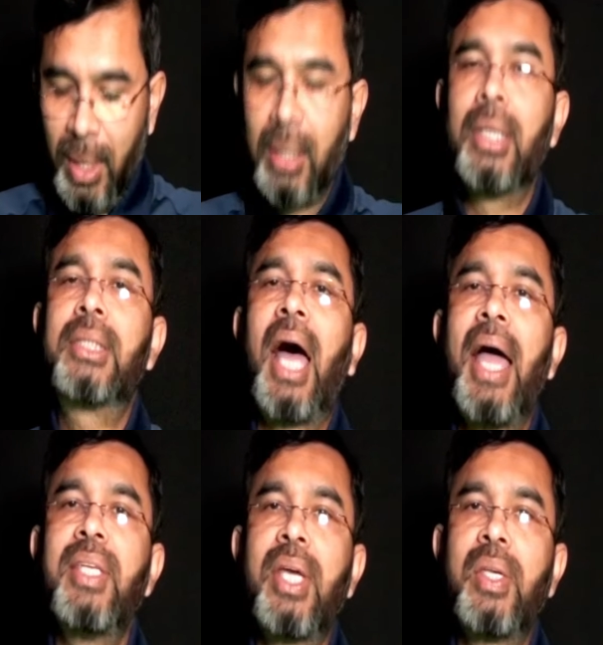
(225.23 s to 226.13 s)
the
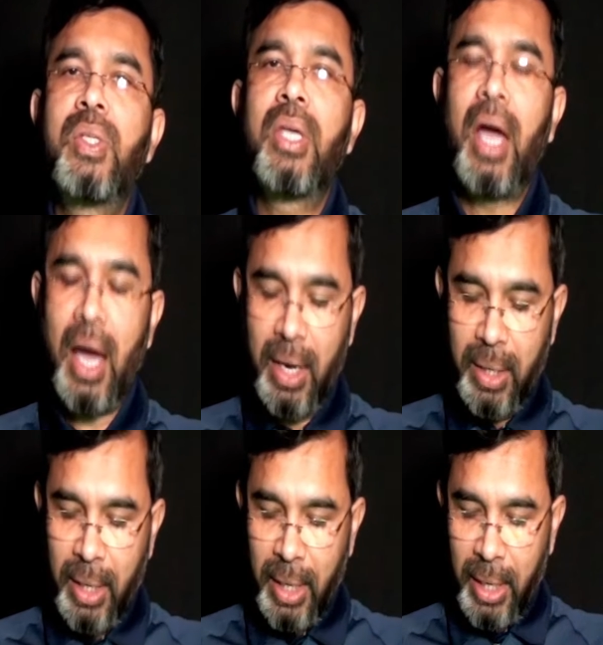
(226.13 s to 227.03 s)
sizes are
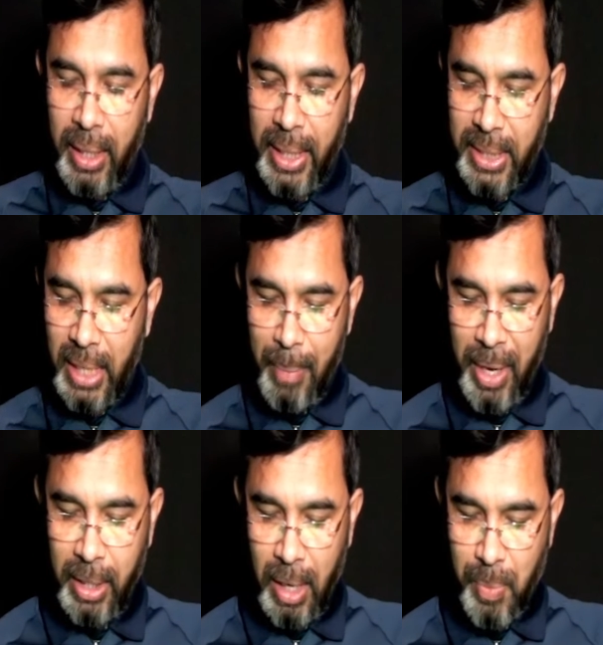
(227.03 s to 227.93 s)
described
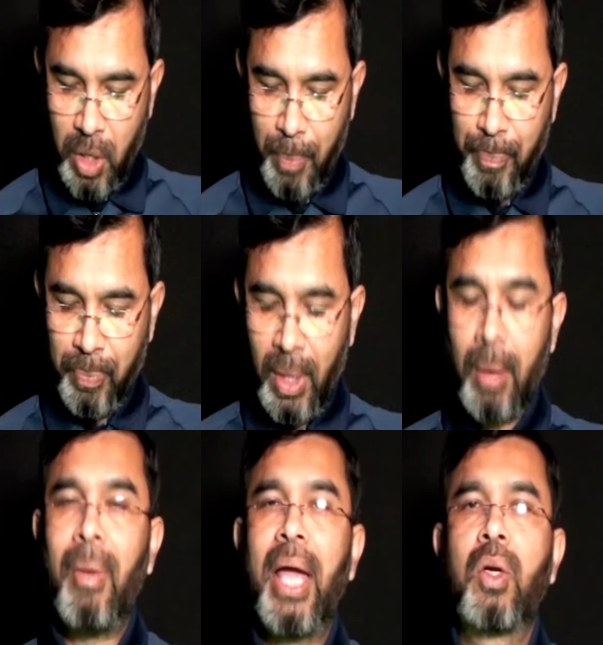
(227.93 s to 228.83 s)
in terms of
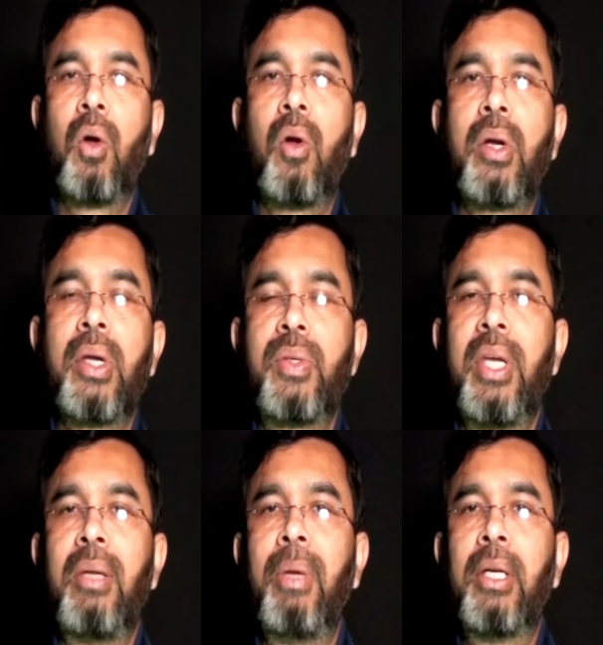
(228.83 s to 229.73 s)
micron,
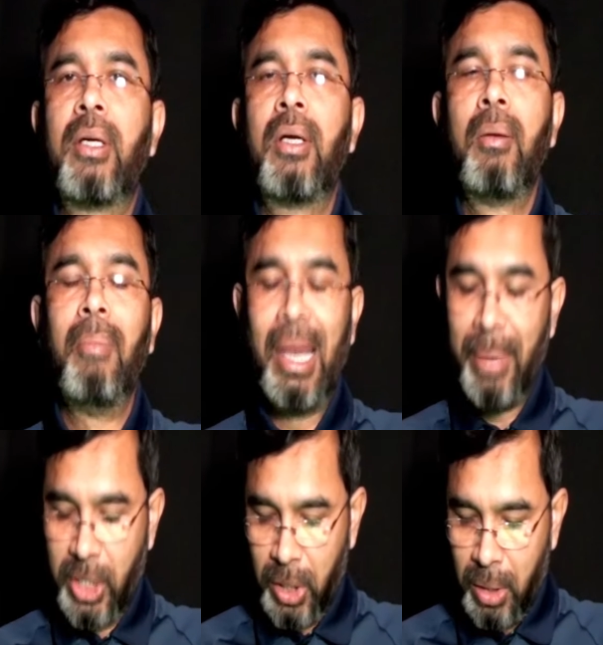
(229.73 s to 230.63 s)
centimeter,
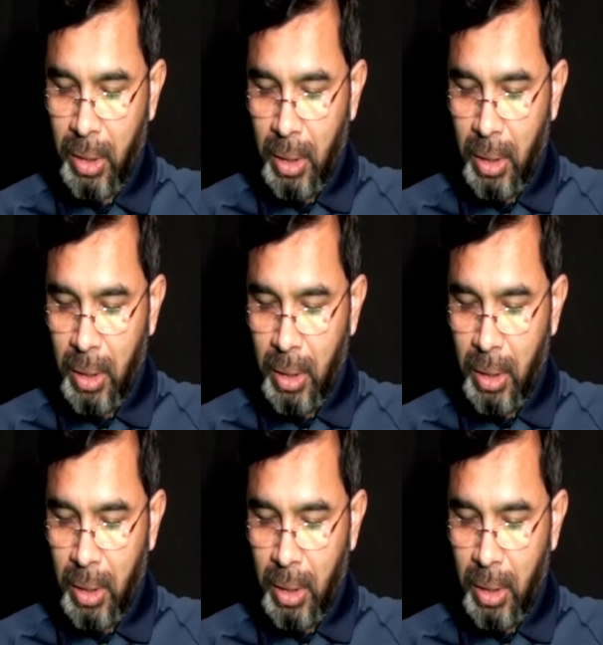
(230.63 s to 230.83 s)
millimeter,